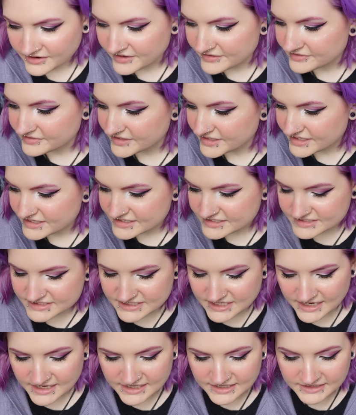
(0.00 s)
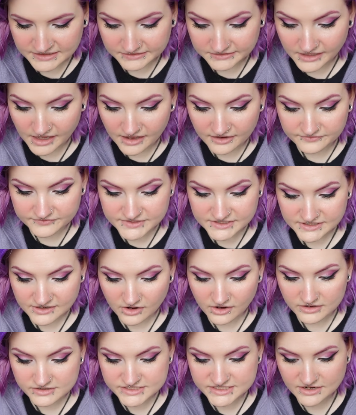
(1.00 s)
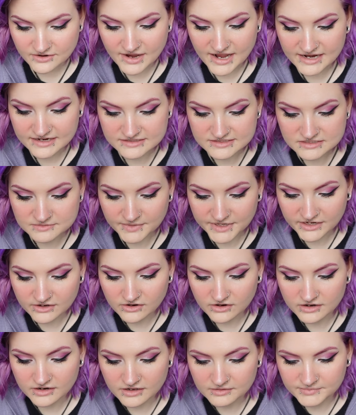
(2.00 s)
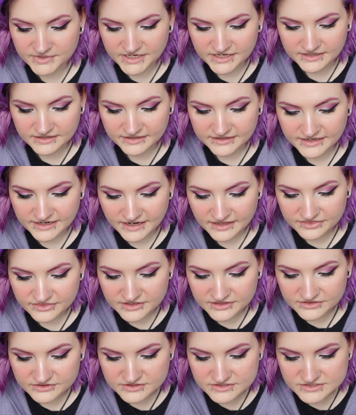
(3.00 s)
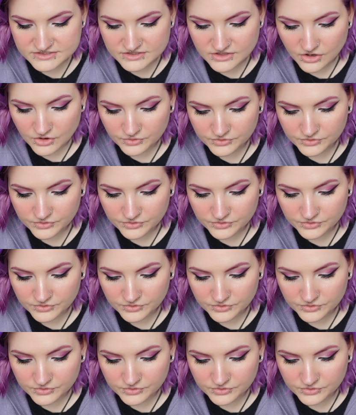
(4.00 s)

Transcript: right, these loved also added to my cart immediately and I think that these are the